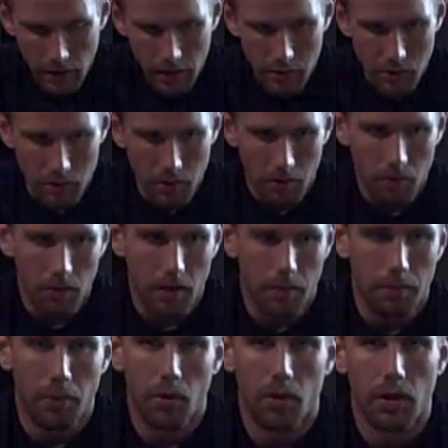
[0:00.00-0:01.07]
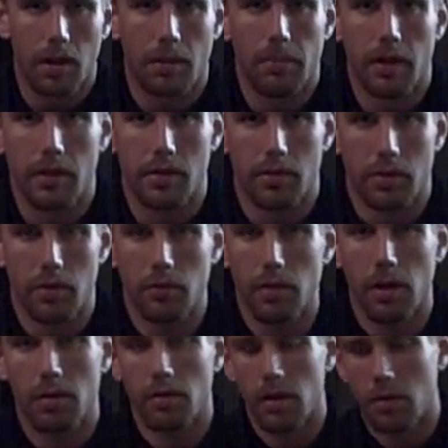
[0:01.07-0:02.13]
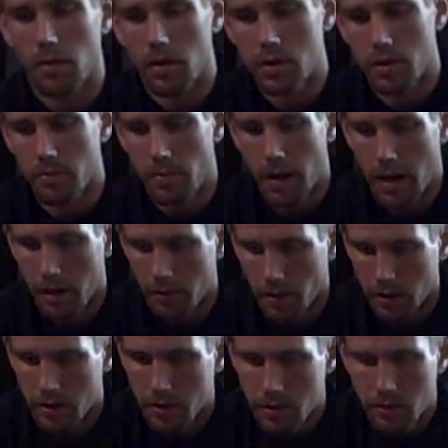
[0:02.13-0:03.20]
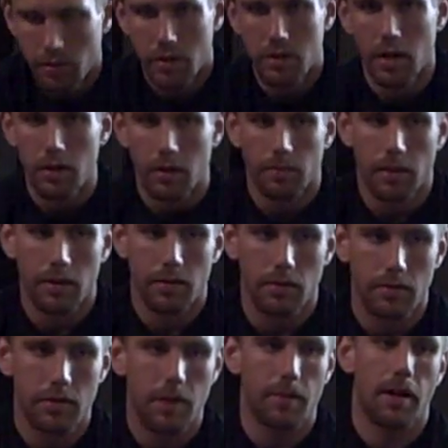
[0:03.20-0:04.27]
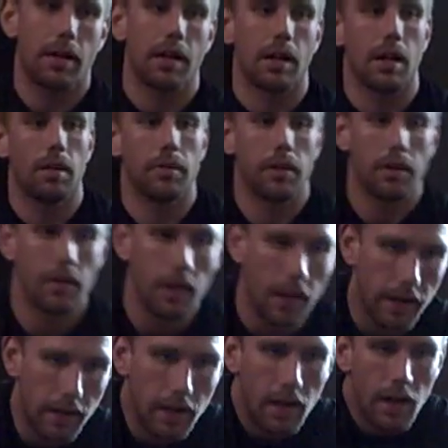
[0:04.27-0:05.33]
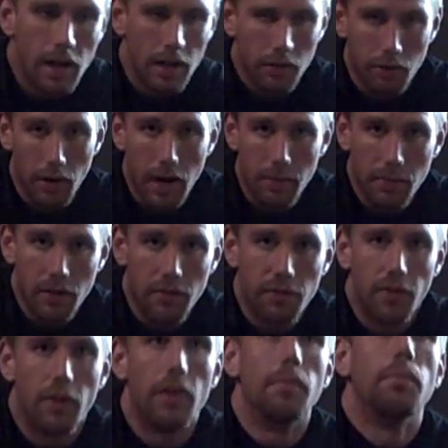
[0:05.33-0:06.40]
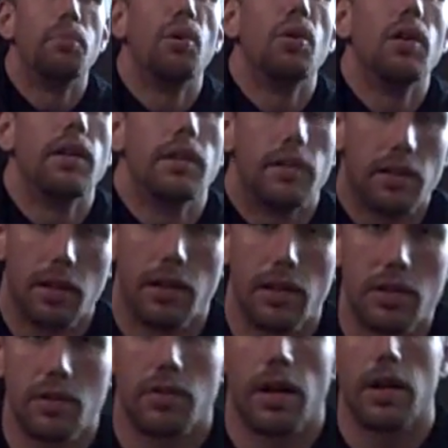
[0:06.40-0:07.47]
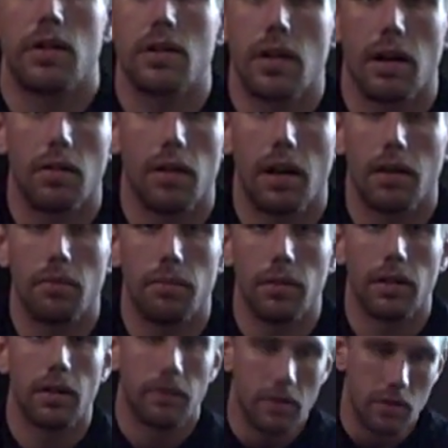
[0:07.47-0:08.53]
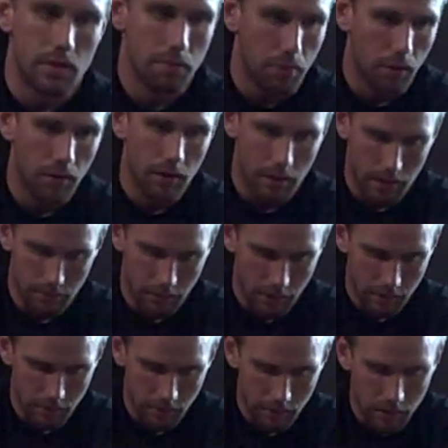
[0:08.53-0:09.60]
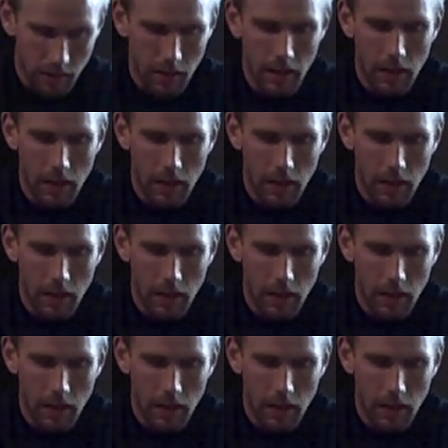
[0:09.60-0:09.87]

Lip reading: is you don't want to pull on a muscle. You literally want your body weight to stretch out your muscle. So I'm not going to come here and grab this foot and pull it until it's stretched. I don't believe in just pulling on muscles.